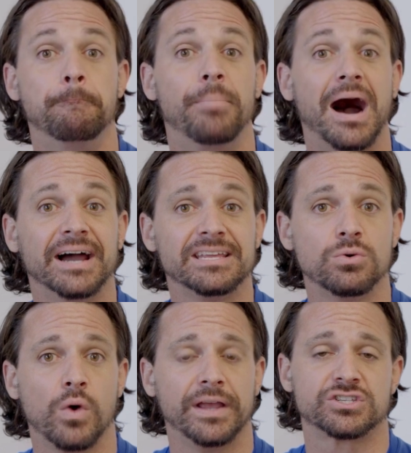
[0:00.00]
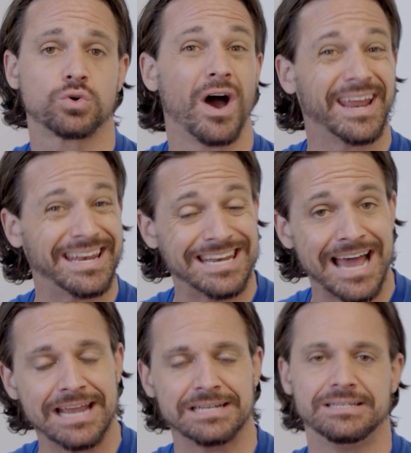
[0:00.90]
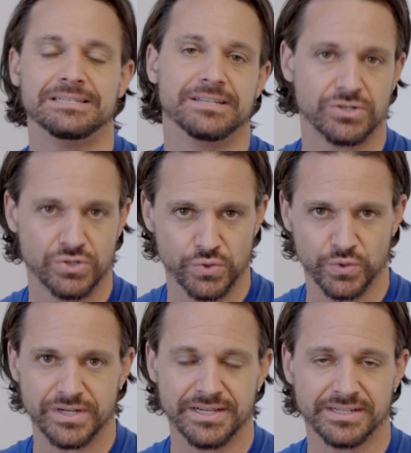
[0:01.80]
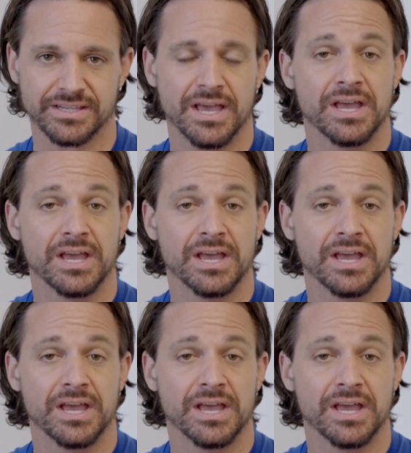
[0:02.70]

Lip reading: body weight squat at 90 degrees.